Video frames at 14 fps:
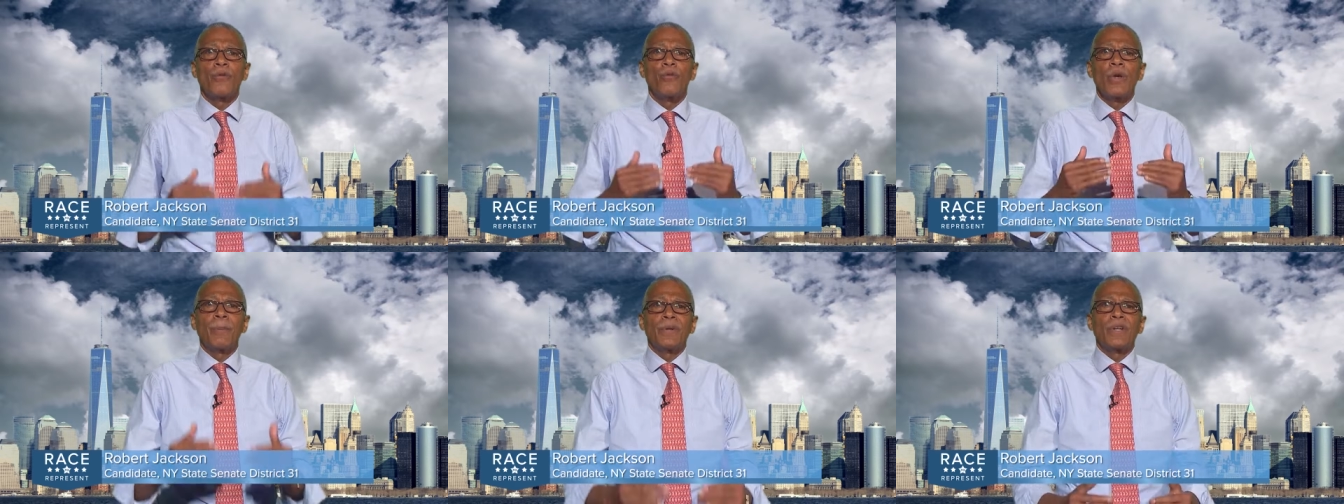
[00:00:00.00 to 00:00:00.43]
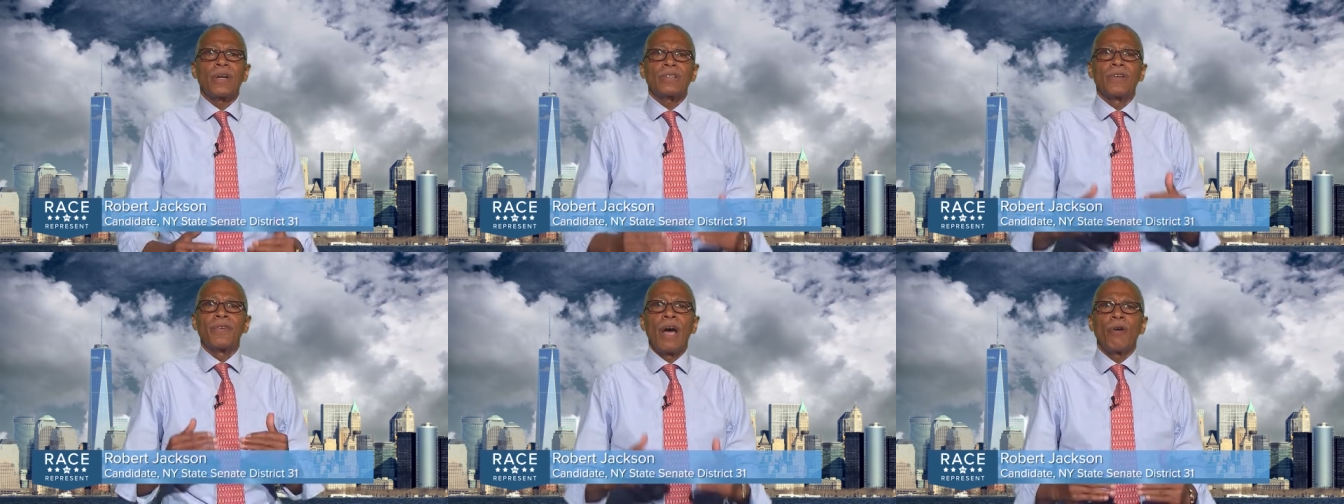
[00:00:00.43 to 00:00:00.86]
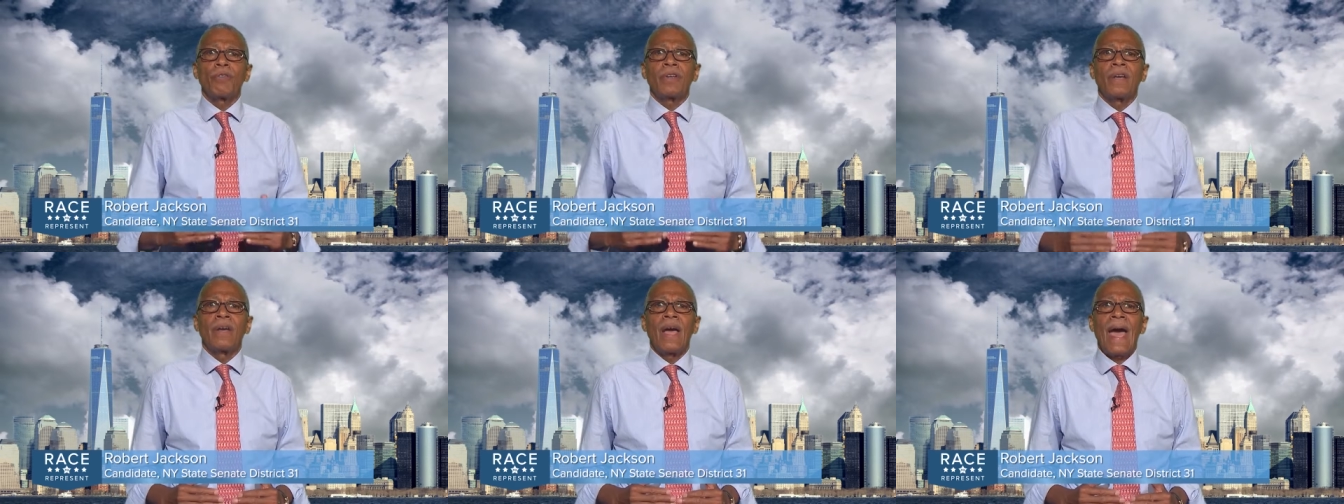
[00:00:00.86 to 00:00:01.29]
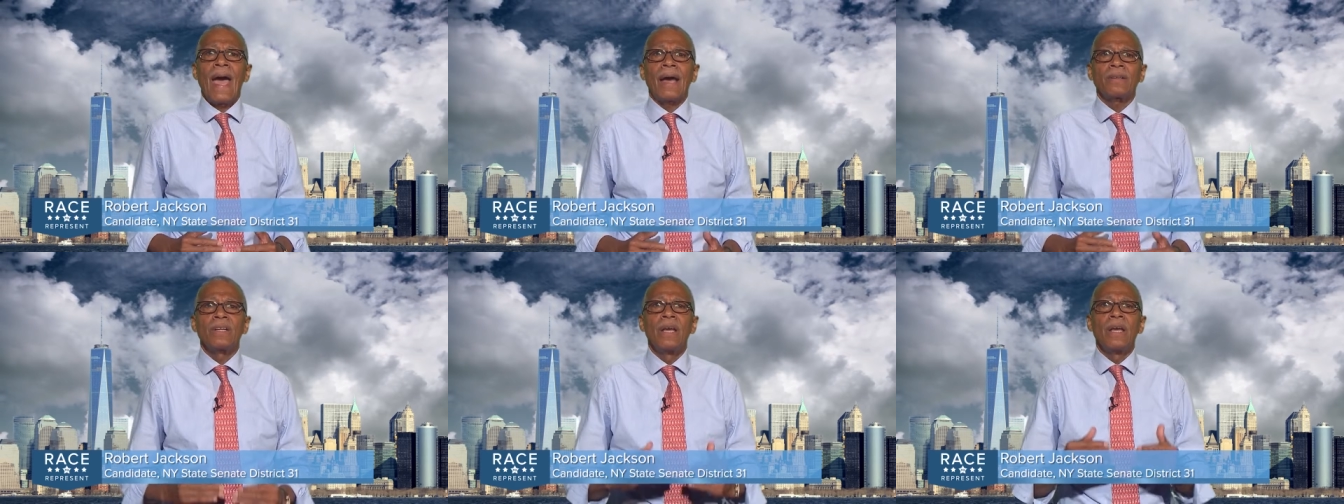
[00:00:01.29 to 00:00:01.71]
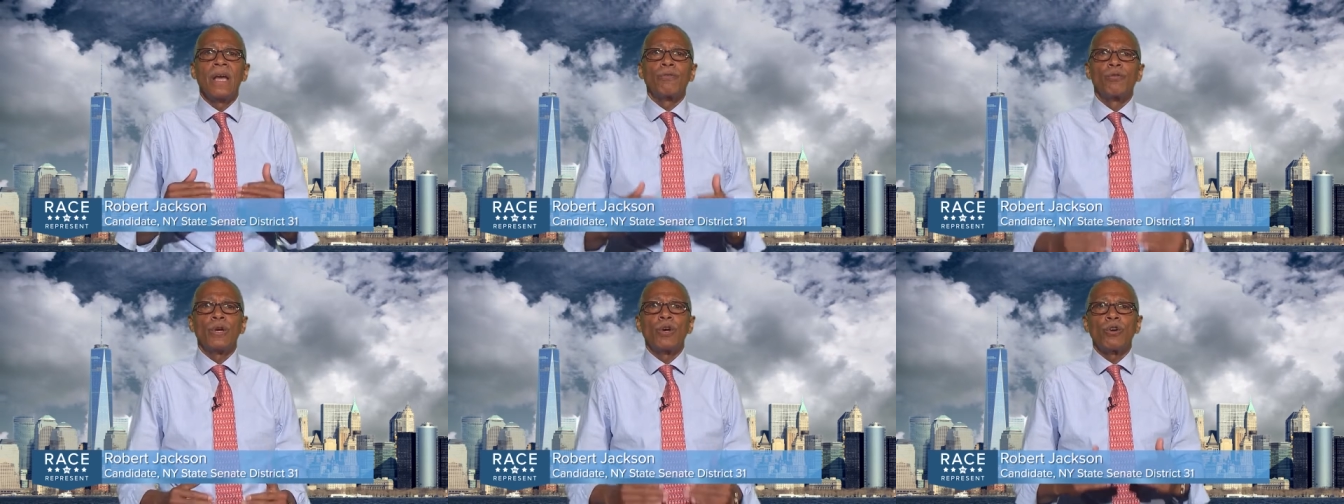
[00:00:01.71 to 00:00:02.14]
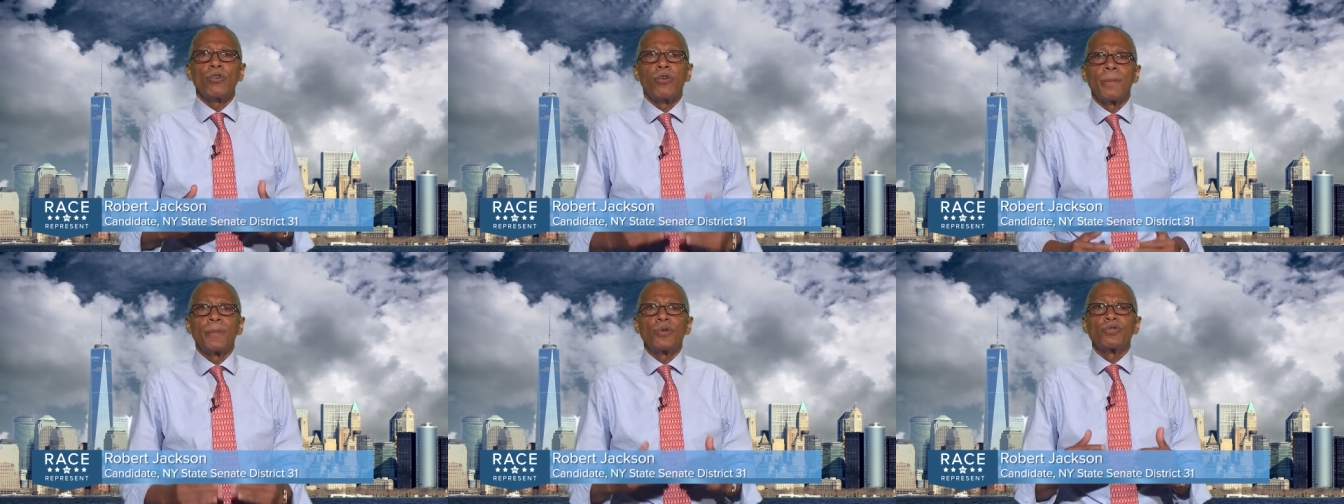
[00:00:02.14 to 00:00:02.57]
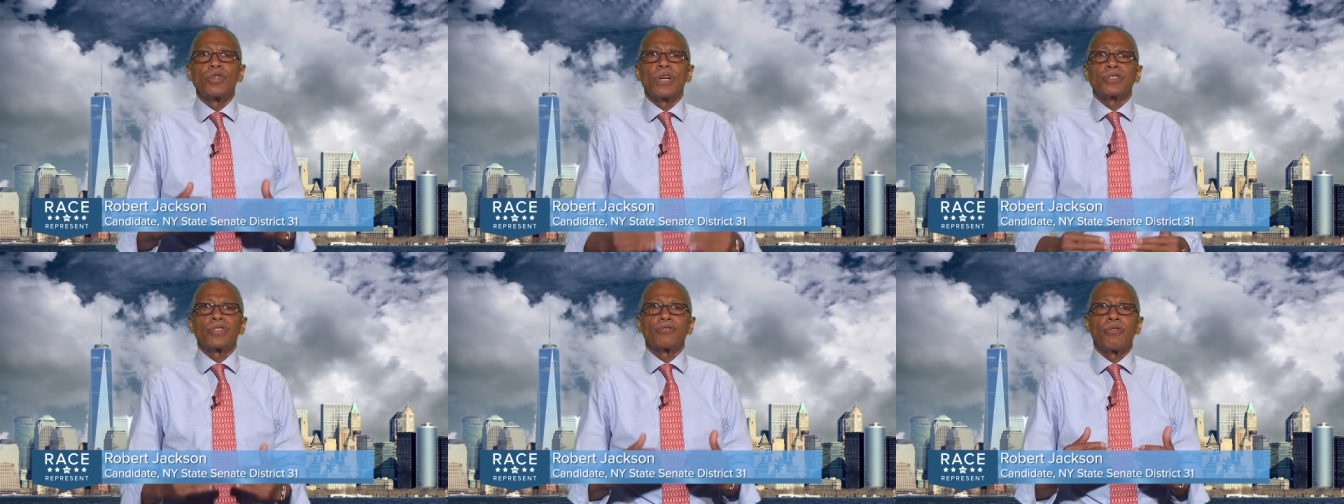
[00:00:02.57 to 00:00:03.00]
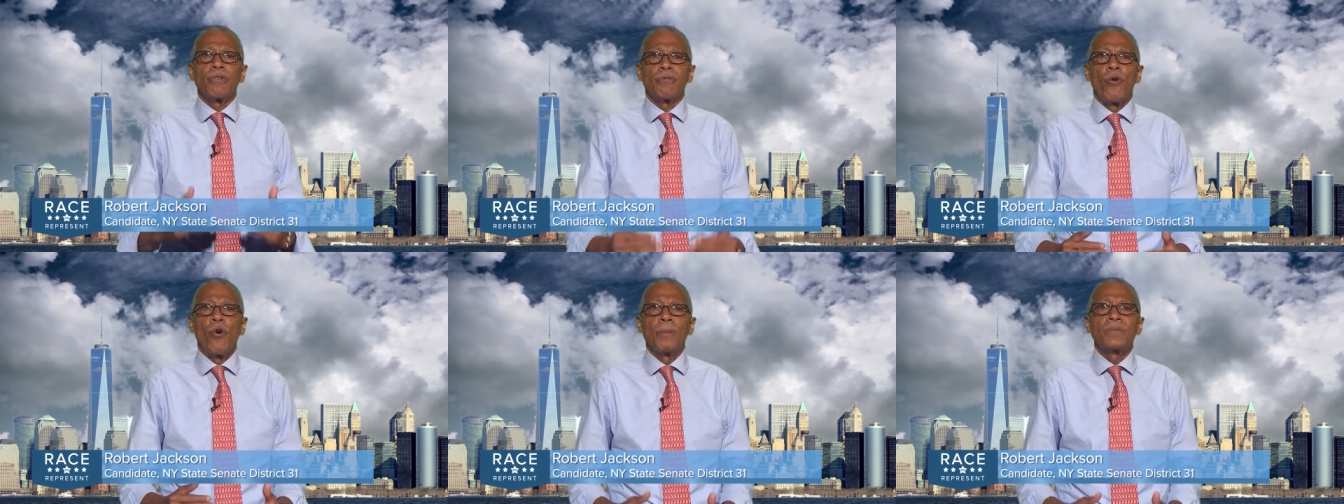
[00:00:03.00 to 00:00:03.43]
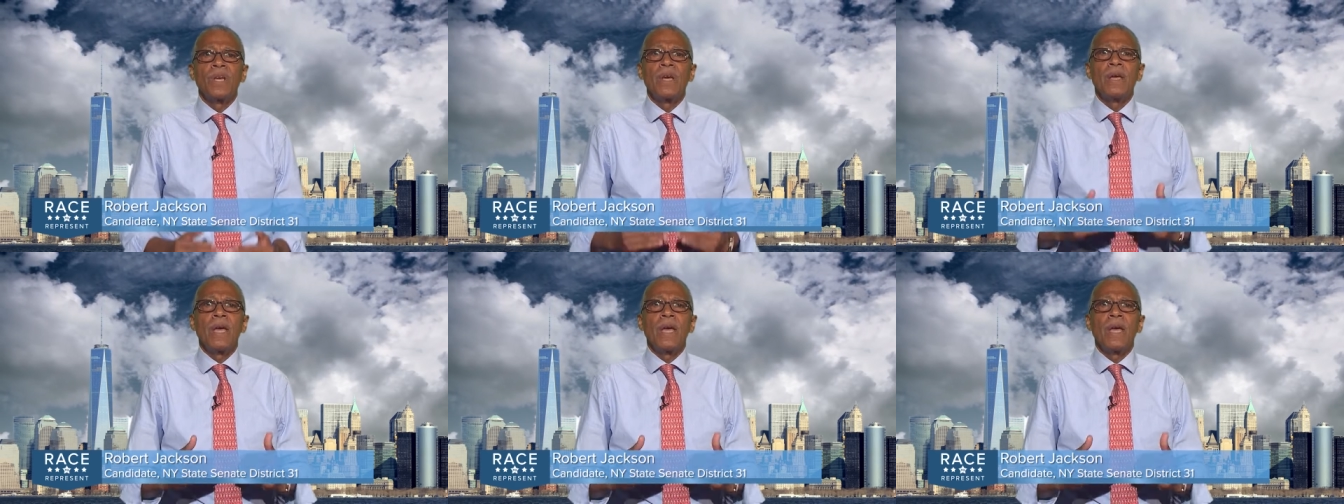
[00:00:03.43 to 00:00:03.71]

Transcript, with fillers: Reproductive Health Care Act, and real criminal justice reforms,